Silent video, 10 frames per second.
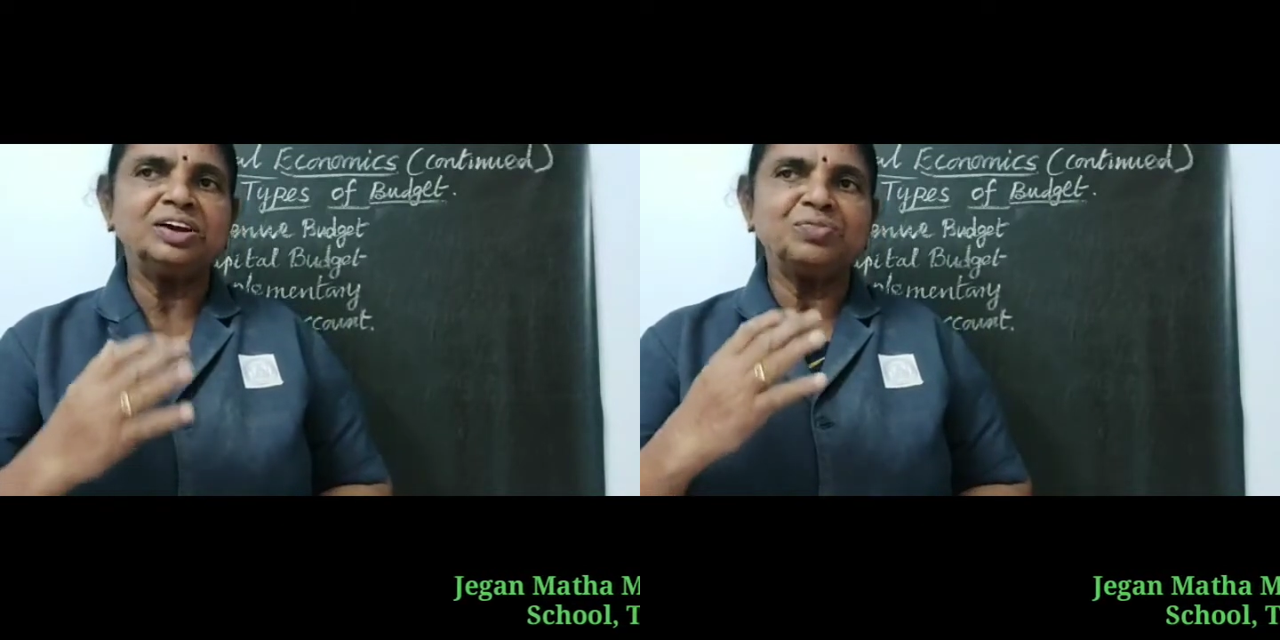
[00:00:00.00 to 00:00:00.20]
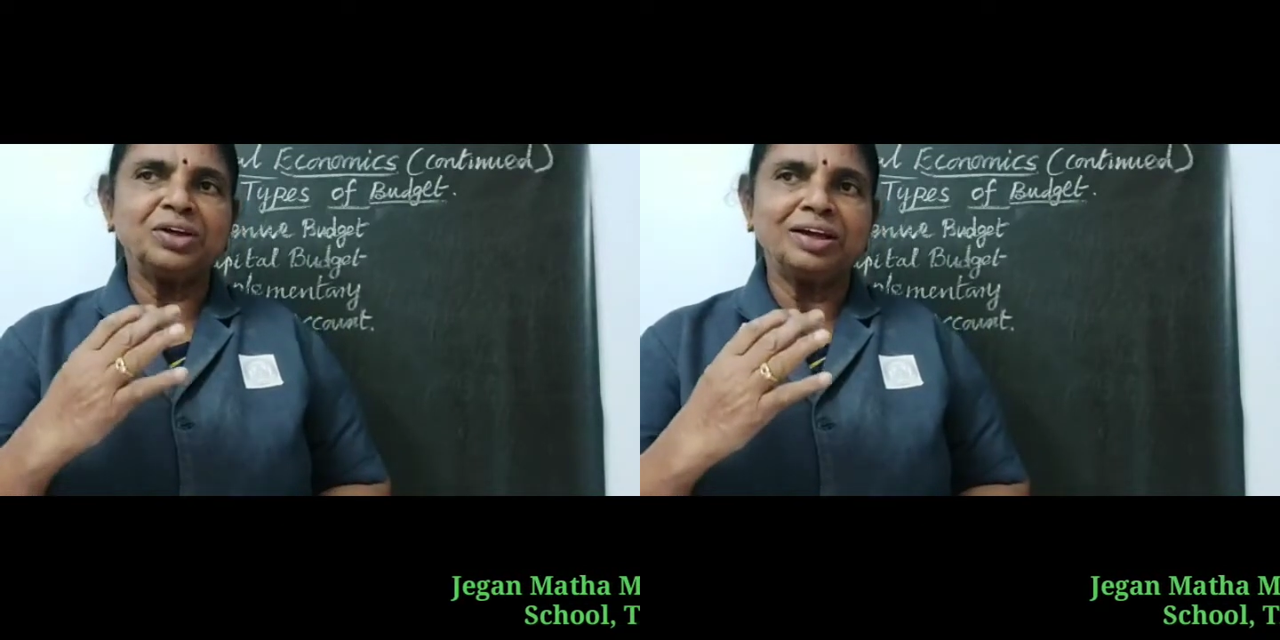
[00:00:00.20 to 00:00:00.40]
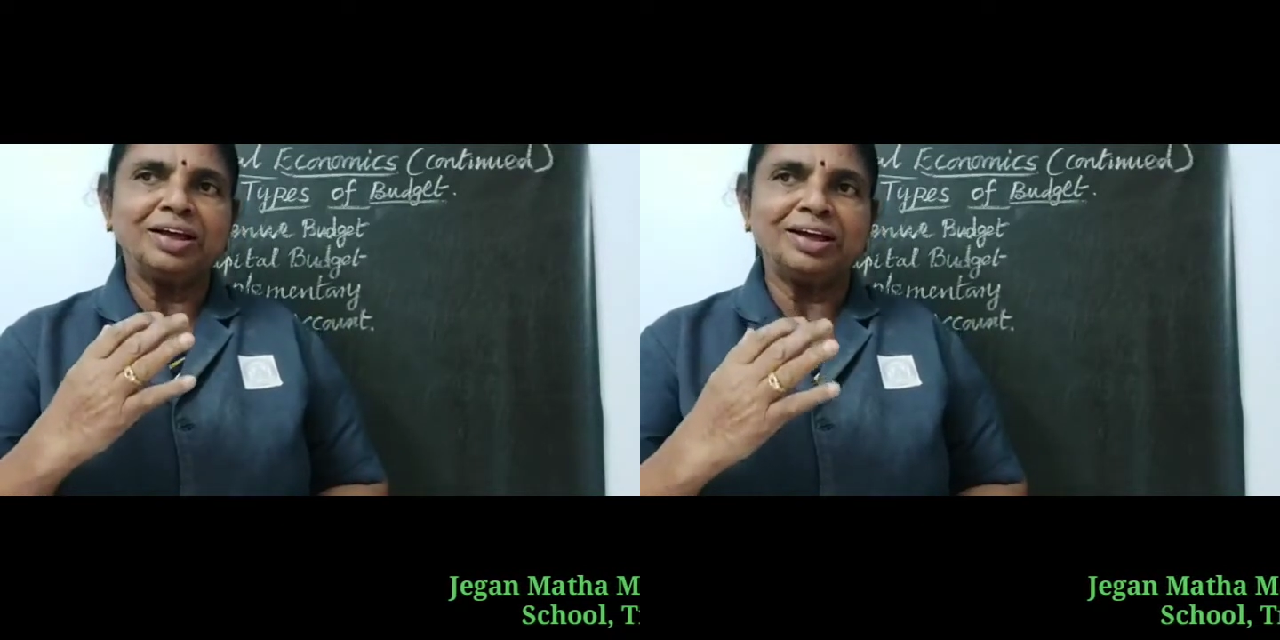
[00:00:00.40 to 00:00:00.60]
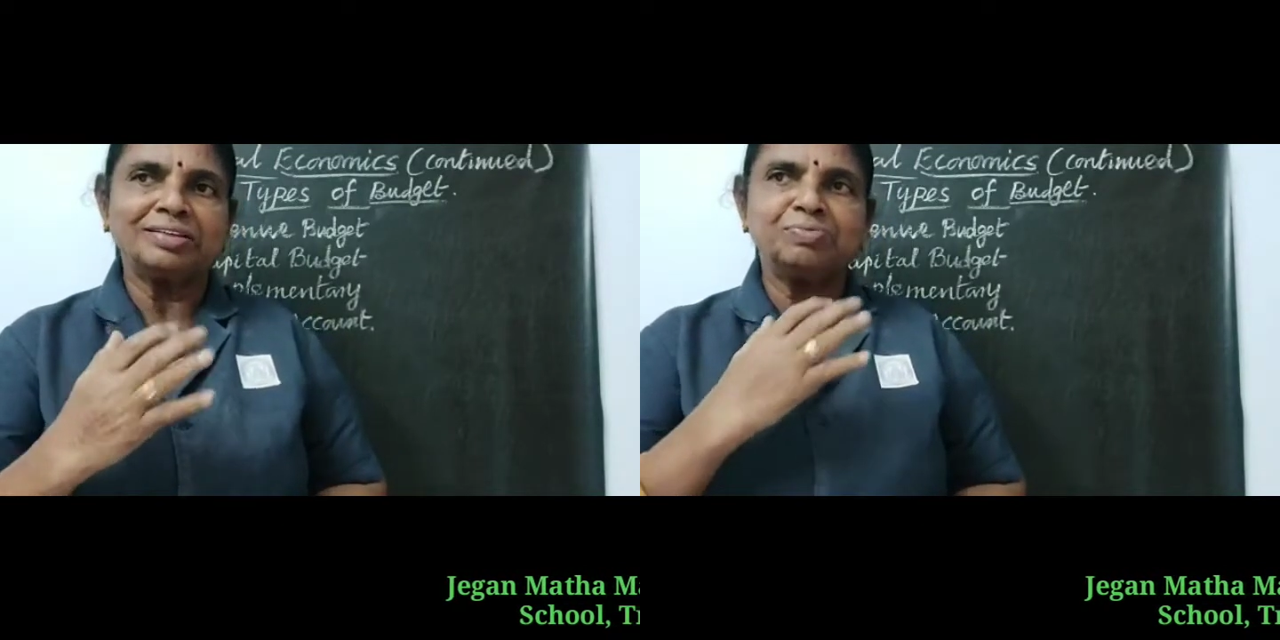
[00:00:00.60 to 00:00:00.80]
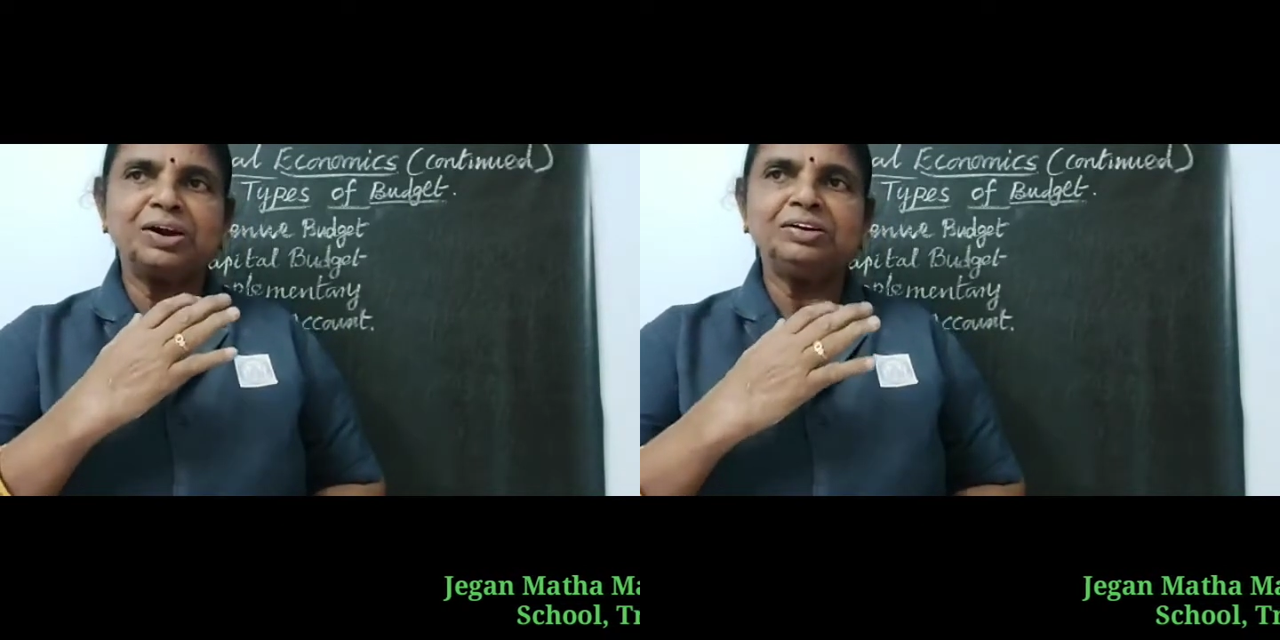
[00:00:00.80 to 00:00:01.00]
of
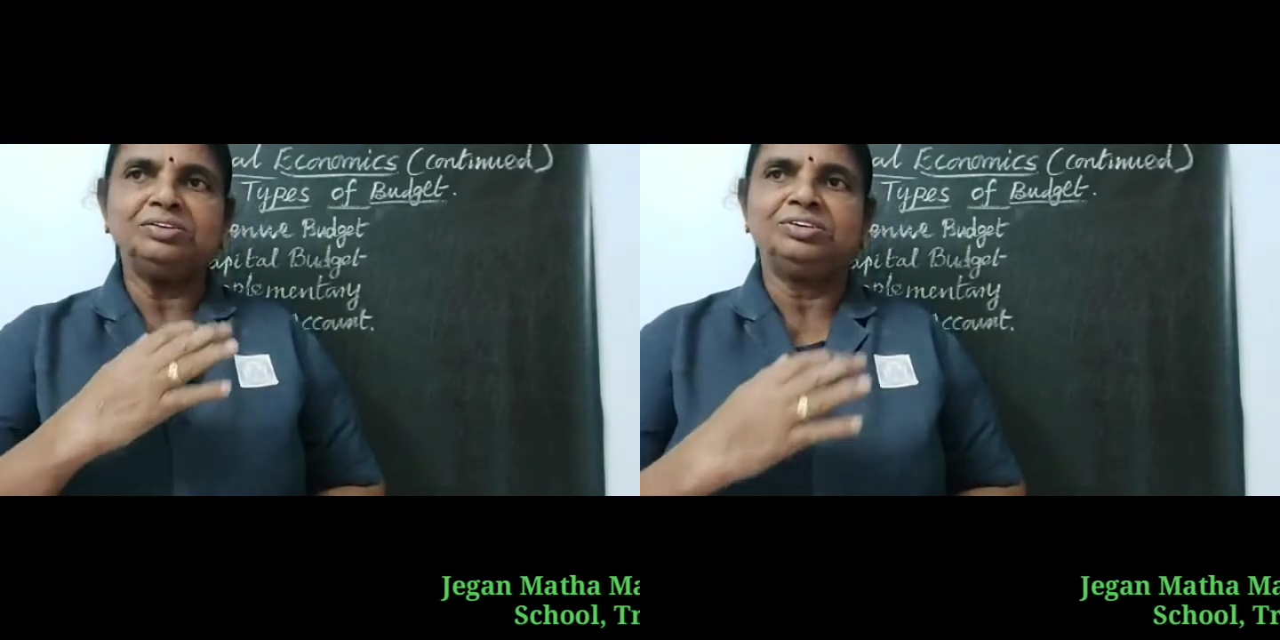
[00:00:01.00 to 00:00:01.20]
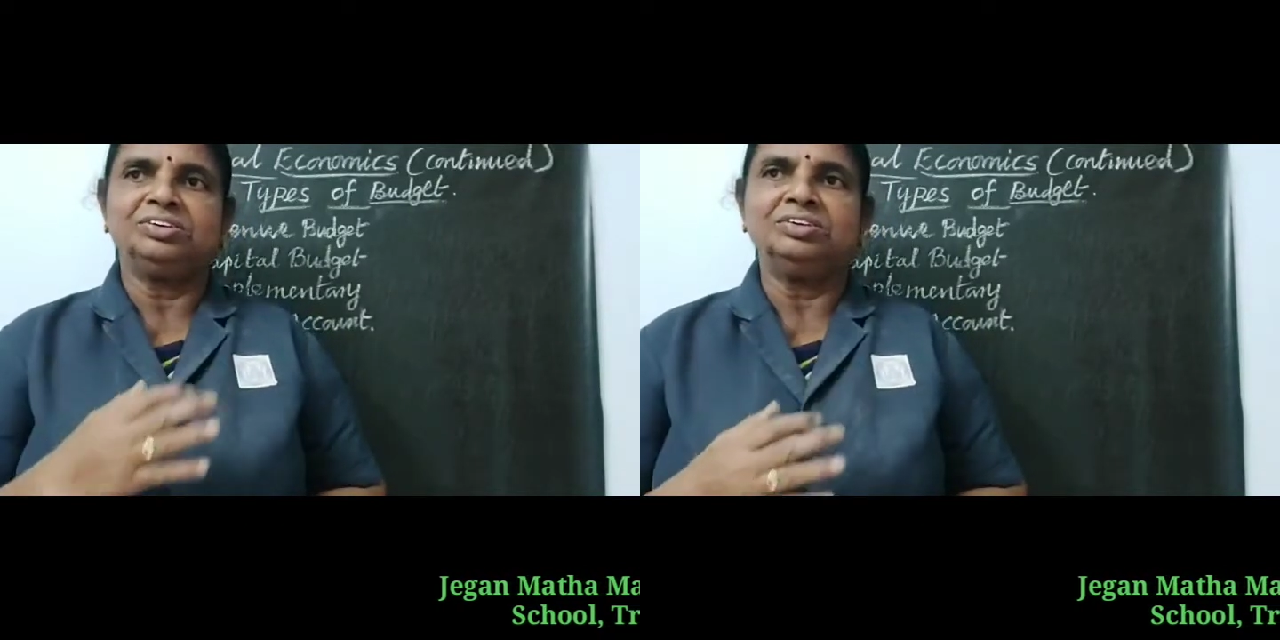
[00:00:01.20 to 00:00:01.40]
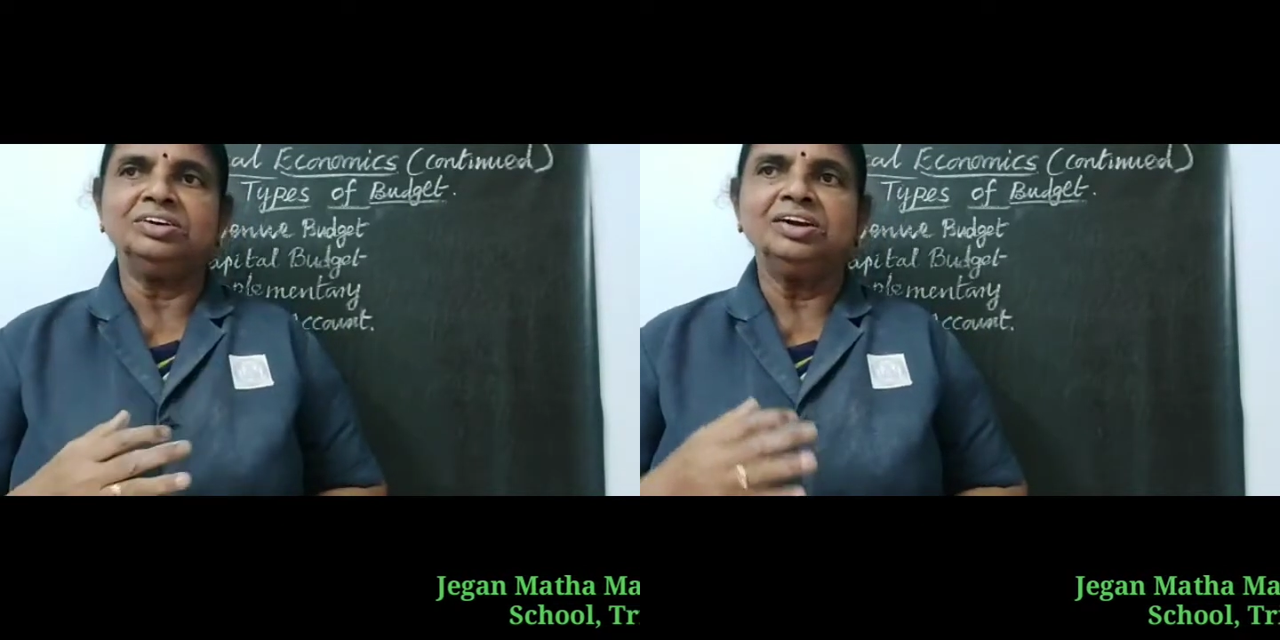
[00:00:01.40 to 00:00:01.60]
expenditure